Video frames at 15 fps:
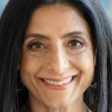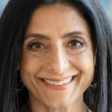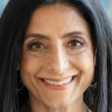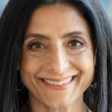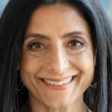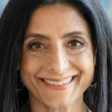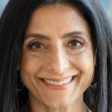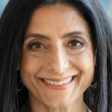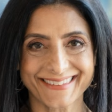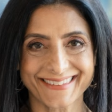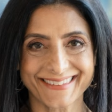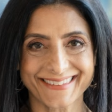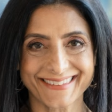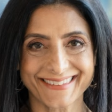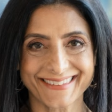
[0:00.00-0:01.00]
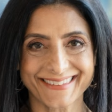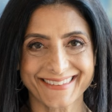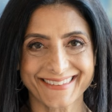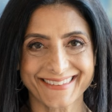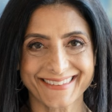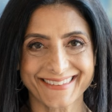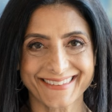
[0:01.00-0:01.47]

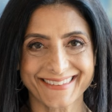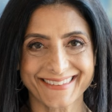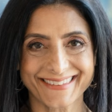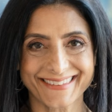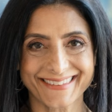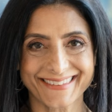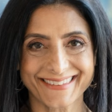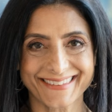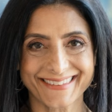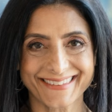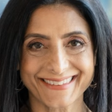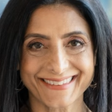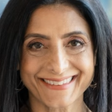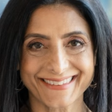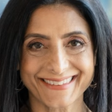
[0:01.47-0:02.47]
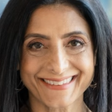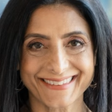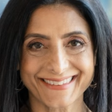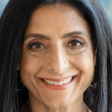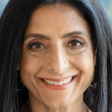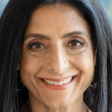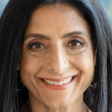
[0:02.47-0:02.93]

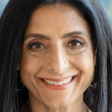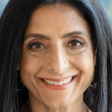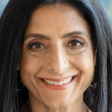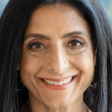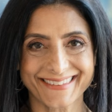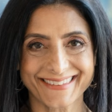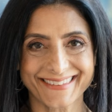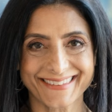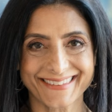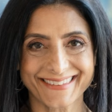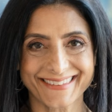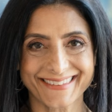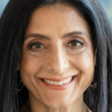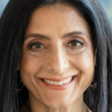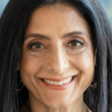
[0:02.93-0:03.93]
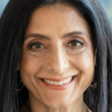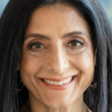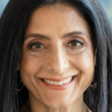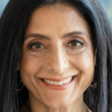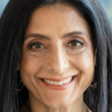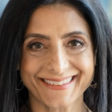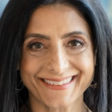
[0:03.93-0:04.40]

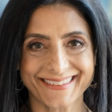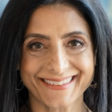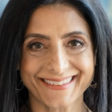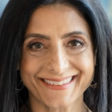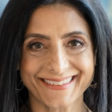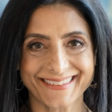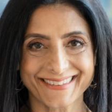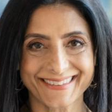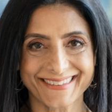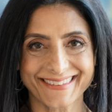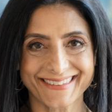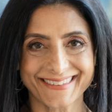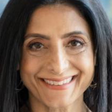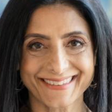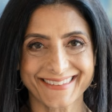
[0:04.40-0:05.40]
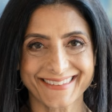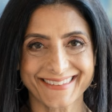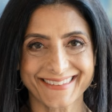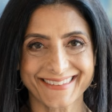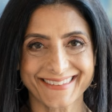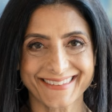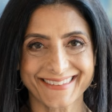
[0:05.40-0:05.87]

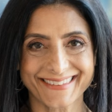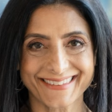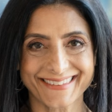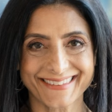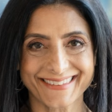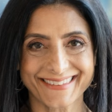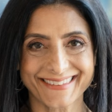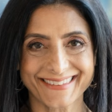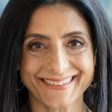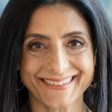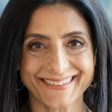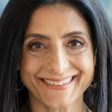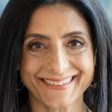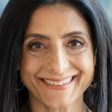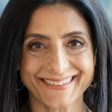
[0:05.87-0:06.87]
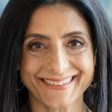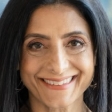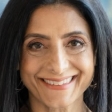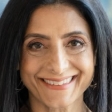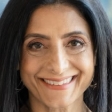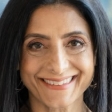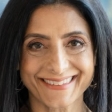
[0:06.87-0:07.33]

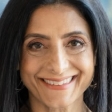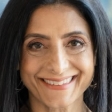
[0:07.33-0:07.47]
This is a still picture; no speech is visible.